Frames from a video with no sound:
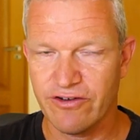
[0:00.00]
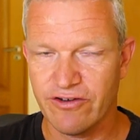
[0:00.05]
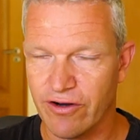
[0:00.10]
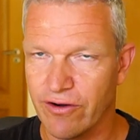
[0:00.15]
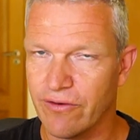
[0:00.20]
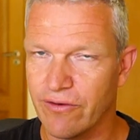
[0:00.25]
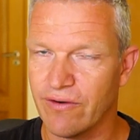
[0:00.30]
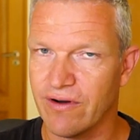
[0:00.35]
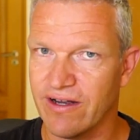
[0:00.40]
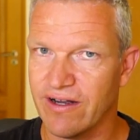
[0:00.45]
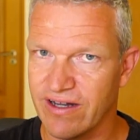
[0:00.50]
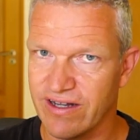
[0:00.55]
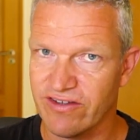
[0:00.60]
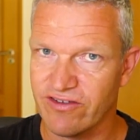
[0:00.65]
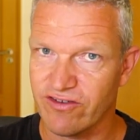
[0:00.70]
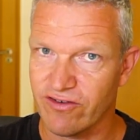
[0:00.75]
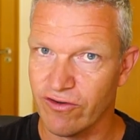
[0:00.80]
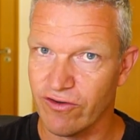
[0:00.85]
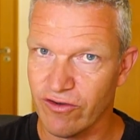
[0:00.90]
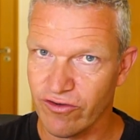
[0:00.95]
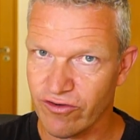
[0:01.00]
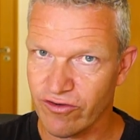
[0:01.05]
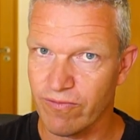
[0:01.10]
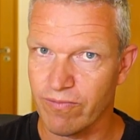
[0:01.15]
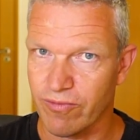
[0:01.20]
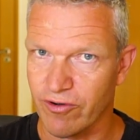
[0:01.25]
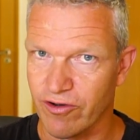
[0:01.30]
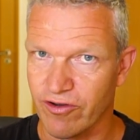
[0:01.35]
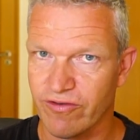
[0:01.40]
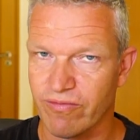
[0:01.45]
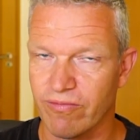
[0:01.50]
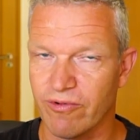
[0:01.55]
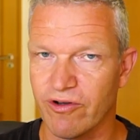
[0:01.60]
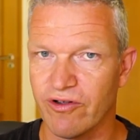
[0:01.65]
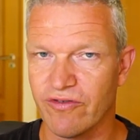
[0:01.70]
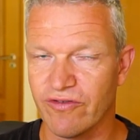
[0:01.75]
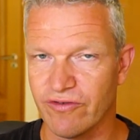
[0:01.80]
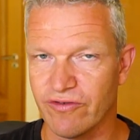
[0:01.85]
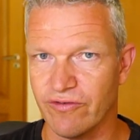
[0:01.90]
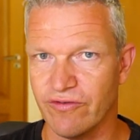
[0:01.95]
So it's also
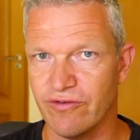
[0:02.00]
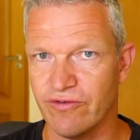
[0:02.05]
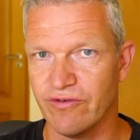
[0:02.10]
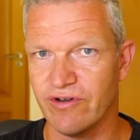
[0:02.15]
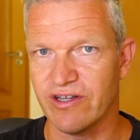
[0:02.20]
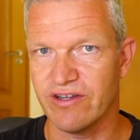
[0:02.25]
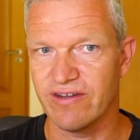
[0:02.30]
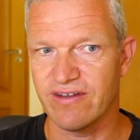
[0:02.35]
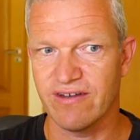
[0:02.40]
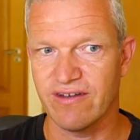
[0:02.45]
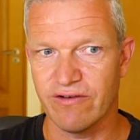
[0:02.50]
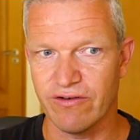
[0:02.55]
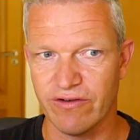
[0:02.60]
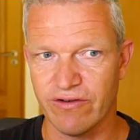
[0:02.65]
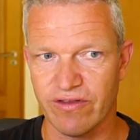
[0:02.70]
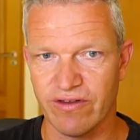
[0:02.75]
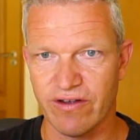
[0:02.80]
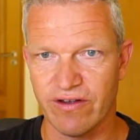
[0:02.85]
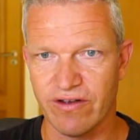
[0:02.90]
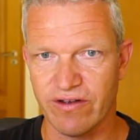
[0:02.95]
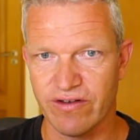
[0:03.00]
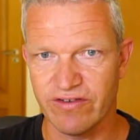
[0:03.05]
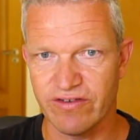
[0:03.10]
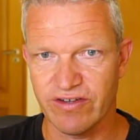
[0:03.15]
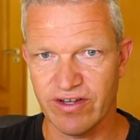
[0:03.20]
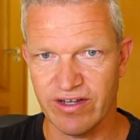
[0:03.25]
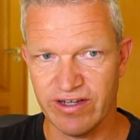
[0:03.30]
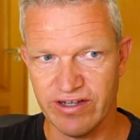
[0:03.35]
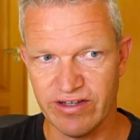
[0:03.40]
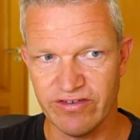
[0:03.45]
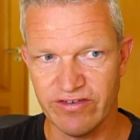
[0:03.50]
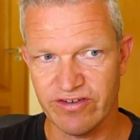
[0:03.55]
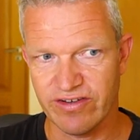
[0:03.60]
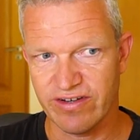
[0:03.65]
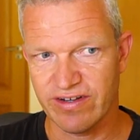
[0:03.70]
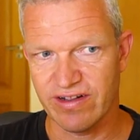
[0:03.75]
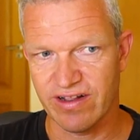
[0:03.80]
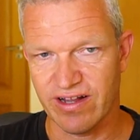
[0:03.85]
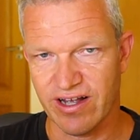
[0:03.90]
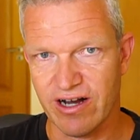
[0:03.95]
possible to do it on each
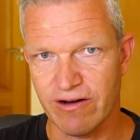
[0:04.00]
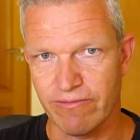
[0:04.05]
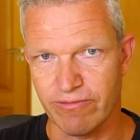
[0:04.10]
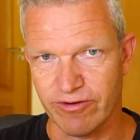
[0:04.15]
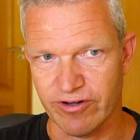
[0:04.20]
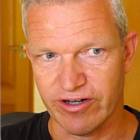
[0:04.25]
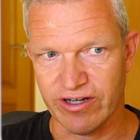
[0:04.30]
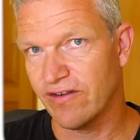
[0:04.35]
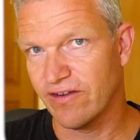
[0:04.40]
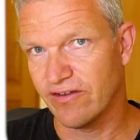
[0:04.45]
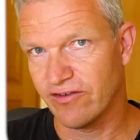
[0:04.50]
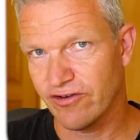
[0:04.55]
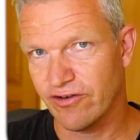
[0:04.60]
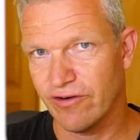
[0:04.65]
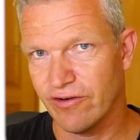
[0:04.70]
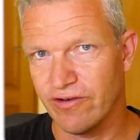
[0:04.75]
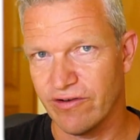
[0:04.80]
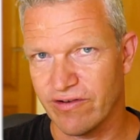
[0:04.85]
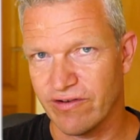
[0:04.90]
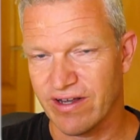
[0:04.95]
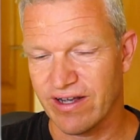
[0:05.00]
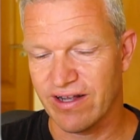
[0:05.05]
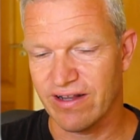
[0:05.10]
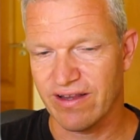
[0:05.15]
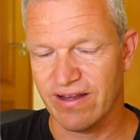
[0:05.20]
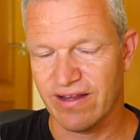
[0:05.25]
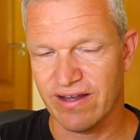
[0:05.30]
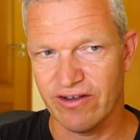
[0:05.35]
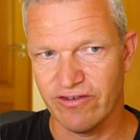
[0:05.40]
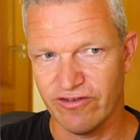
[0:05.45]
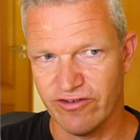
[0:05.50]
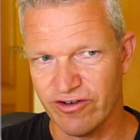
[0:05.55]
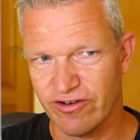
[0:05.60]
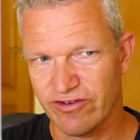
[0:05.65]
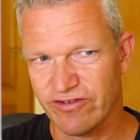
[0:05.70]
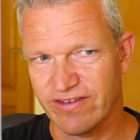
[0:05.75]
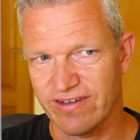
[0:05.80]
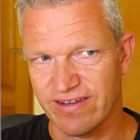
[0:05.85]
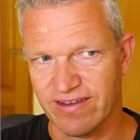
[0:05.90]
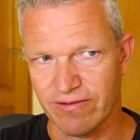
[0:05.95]
library, so you can
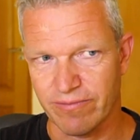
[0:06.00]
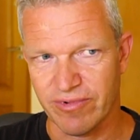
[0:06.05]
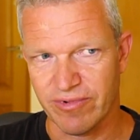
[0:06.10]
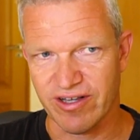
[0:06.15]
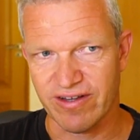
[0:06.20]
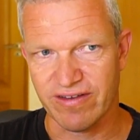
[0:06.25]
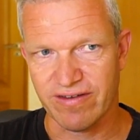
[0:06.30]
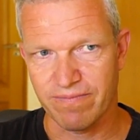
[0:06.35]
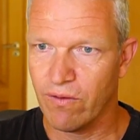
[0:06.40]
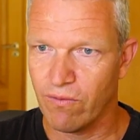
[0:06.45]
adjust it a bit.